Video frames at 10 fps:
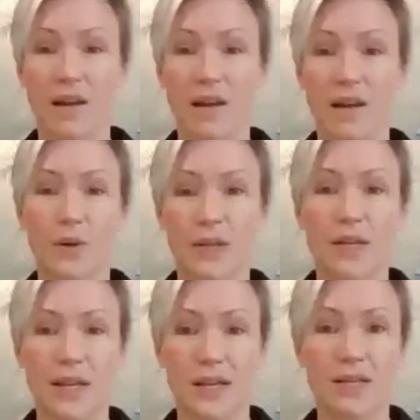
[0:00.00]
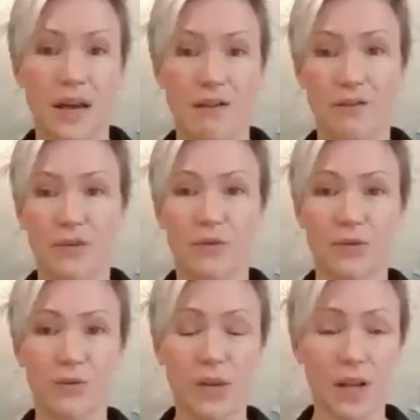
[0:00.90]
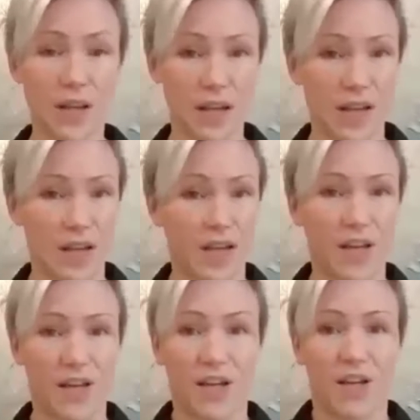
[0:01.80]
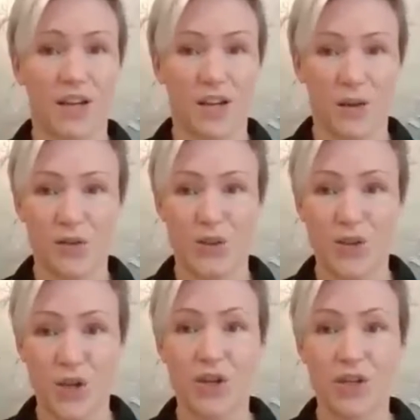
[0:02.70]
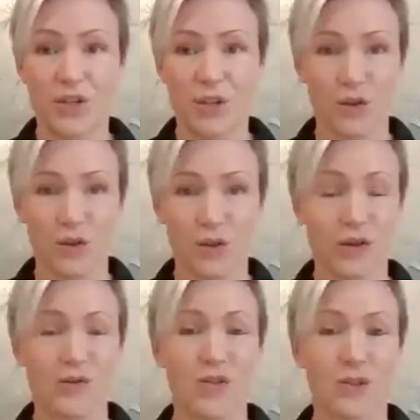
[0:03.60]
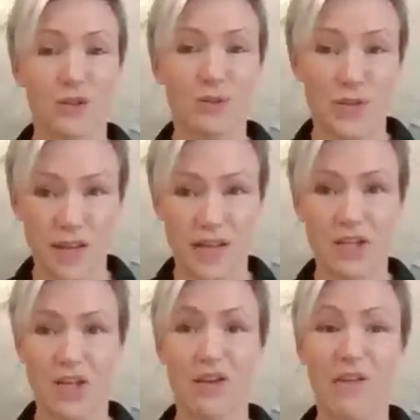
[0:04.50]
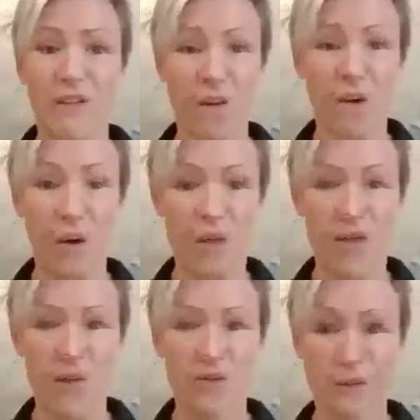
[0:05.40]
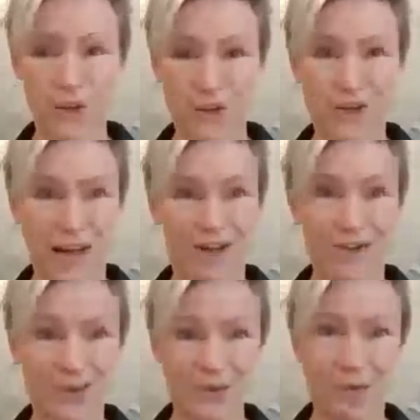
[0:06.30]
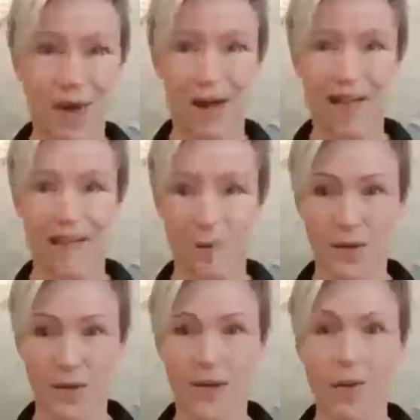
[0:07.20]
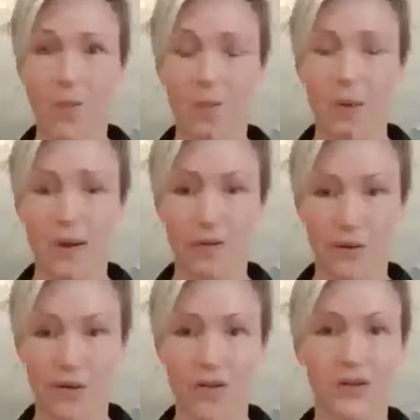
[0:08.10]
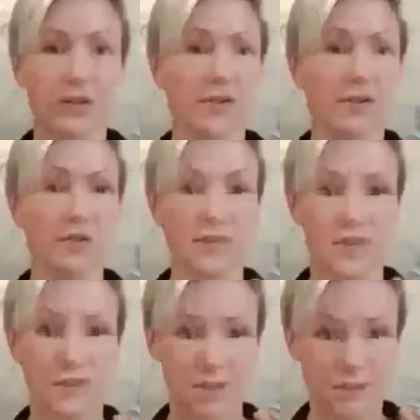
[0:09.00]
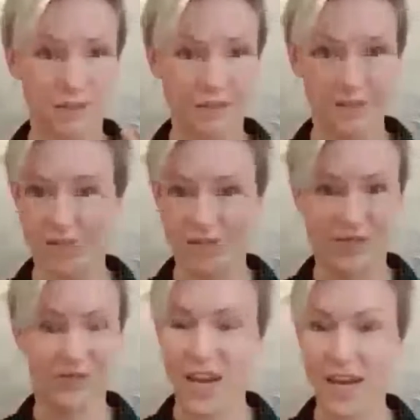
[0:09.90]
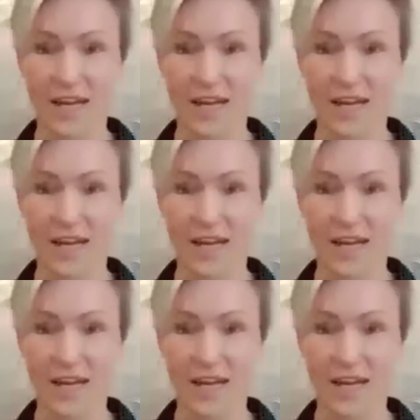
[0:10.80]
Our body needs that fuel to turn into glucose, to use as energy for those functions that I talked about at the beginning: brain function, daily